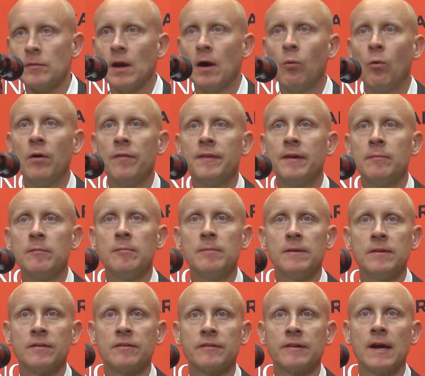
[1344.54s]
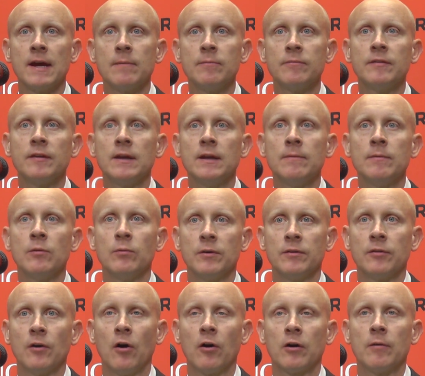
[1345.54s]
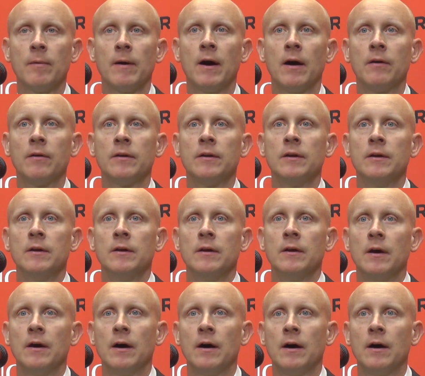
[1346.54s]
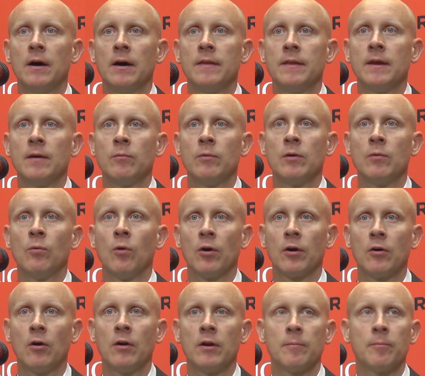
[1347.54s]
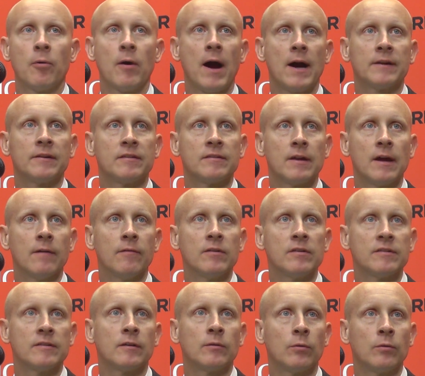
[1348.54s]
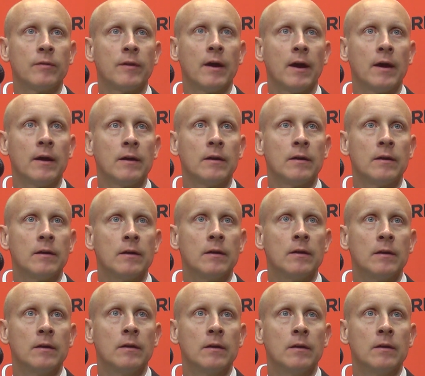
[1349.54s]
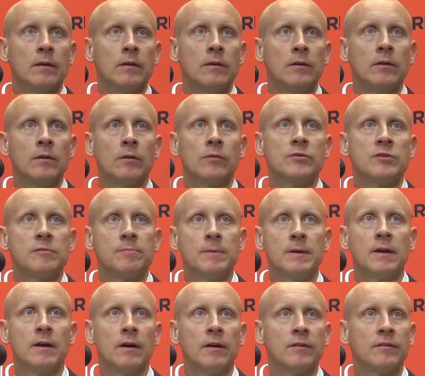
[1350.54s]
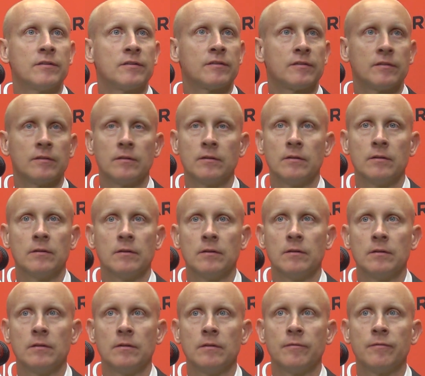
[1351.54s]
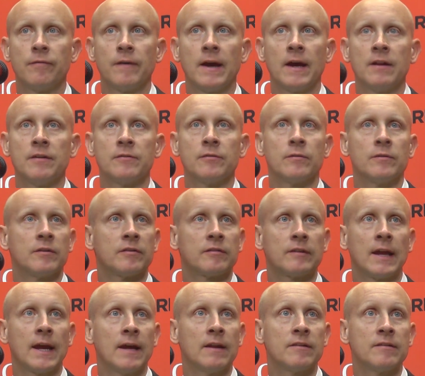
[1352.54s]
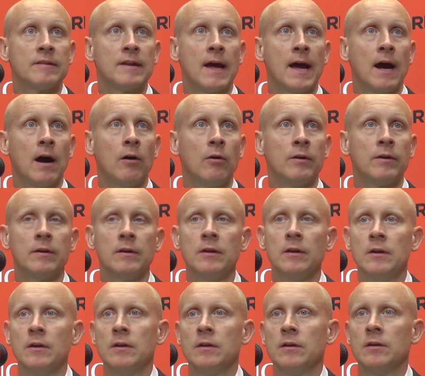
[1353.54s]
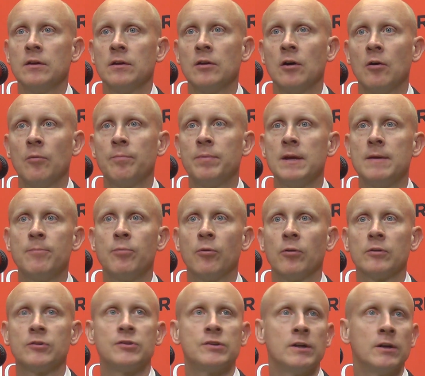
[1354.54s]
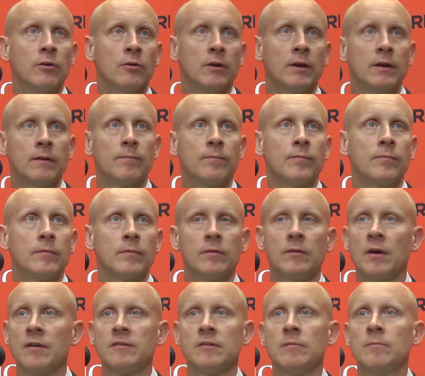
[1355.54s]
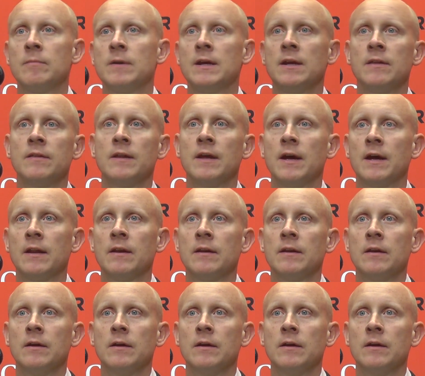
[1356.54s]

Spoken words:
I want them to be the same team that we talk about and that we work on in practice every single day. You know, just because fans are in the stands now and, you know, people are cheering doesn't mean that